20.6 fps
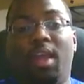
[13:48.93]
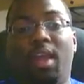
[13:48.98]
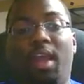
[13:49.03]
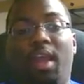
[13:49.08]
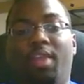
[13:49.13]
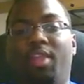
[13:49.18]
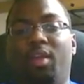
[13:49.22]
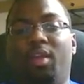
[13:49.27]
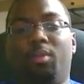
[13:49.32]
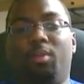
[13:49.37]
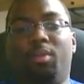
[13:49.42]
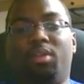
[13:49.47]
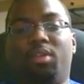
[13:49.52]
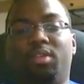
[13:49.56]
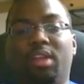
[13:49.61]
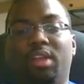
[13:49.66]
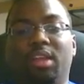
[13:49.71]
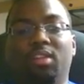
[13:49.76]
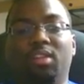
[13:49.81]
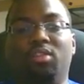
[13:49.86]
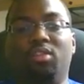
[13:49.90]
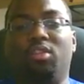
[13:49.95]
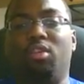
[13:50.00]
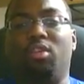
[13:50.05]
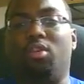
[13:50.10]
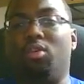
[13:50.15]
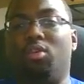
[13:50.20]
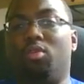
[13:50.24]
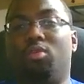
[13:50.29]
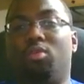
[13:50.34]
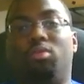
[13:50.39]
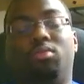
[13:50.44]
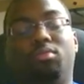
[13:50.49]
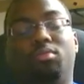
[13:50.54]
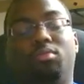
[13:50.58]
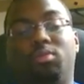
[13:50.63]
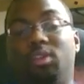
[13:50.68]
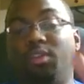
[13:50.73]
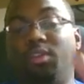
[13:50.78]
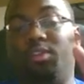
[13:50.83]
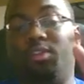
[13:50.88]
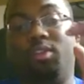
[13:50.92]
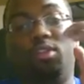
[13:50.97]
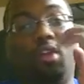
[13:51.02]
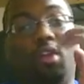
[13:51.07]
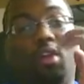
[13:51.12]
and then Macenzio, even